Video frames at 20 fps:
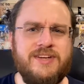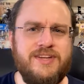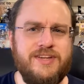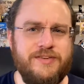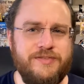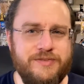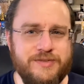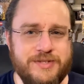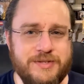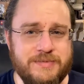
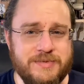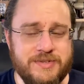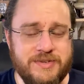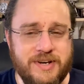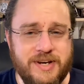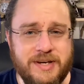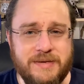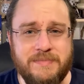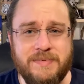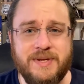if you
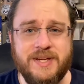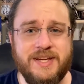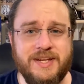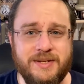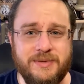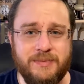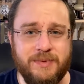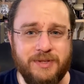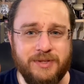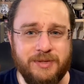subscribe
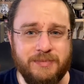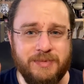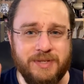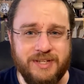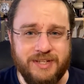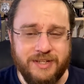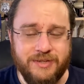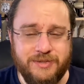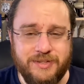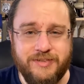and want to be
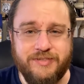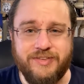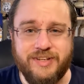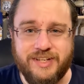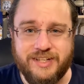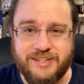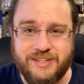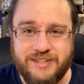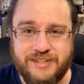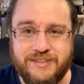
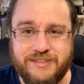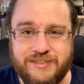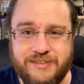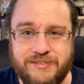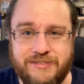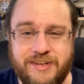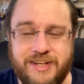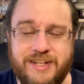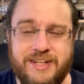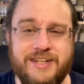notified
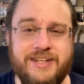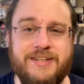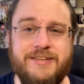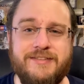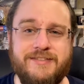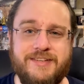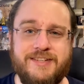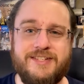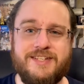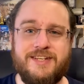when a new
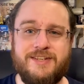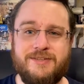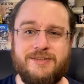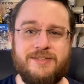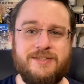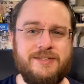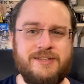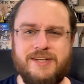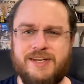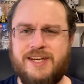video is
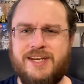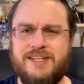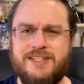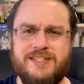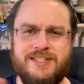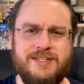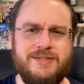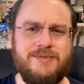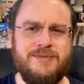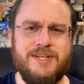out
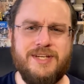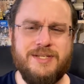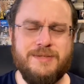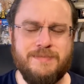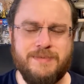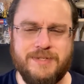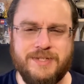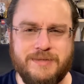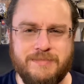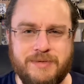as soon as
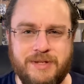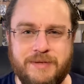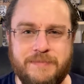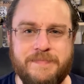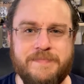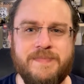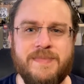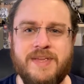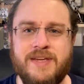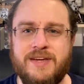possible,
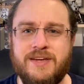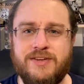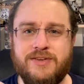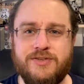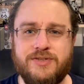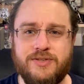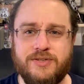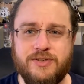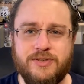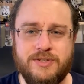
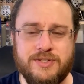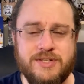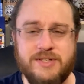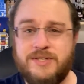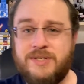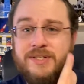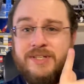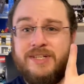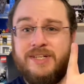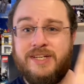you should
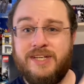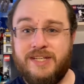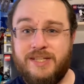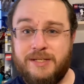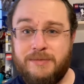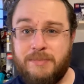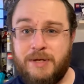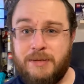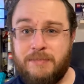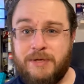also hit
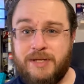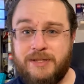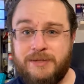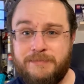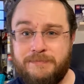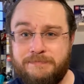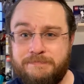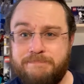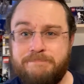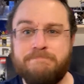the bell
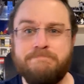button.